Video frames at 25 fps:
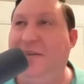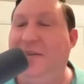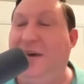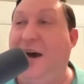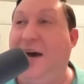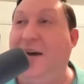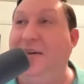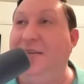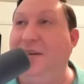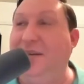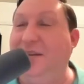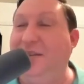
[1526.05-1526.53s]

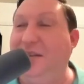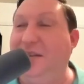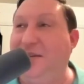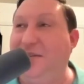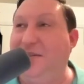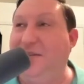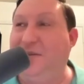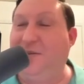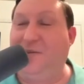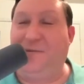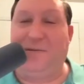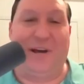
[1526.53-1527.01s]
I think
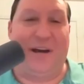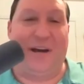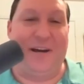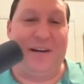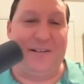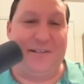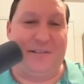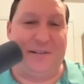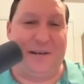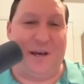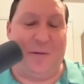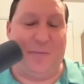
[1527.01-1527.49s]
that's the
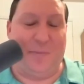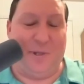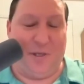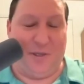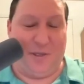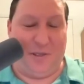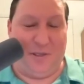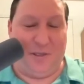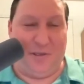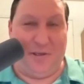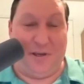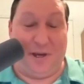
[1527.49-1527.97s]
highest
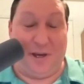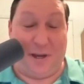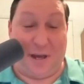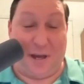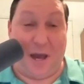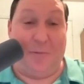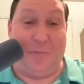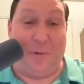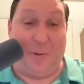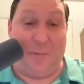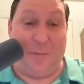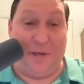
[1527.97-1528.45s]

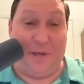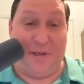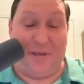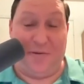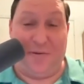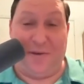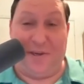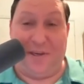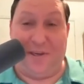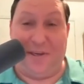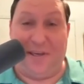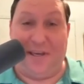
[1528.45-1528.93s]
compliment you
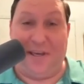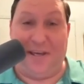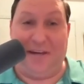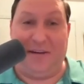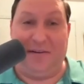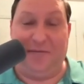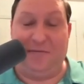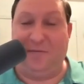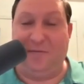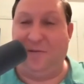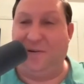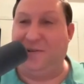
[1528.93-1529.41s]
can
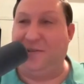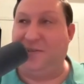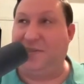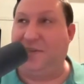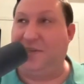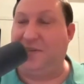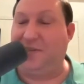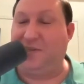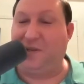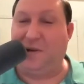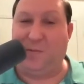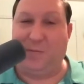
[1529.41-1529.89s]
get for it's
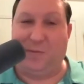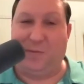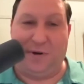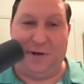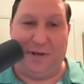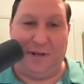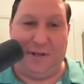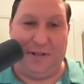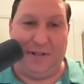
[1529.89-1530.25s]
like someone